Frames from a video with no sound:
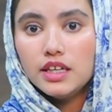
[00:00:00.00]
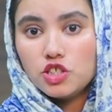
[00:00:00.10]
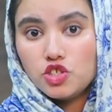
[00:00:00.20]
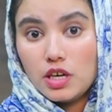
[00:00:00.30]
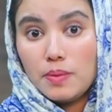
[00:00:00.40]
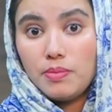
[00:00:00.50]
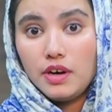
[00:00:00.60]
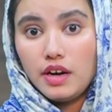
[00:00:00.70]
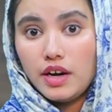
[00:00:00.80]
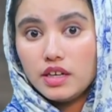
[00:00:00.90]
shape
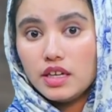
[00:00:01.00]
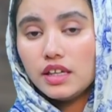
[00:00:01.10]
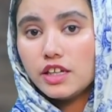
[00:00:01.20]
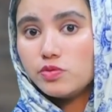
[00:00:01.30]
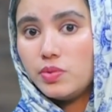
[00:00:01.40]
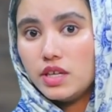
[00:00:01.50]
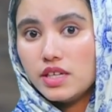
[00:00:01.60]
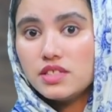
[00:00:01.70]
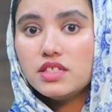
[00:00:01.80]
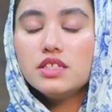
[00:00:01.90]
learning
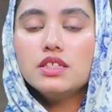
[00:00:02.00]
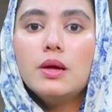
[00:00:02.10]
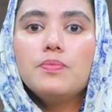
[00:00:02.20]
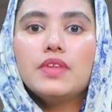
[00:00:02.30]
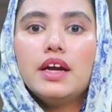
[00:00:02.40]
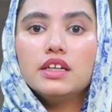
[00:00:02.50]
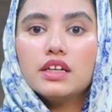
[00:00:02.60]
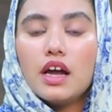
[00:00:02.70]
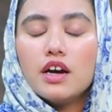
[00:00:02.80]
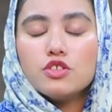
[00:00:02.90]
experiences and
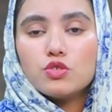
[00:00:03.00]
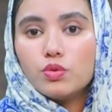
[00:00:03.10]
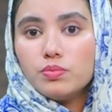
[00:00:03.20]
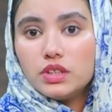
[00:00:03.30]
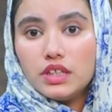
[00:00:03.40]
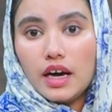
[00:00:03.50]
classroom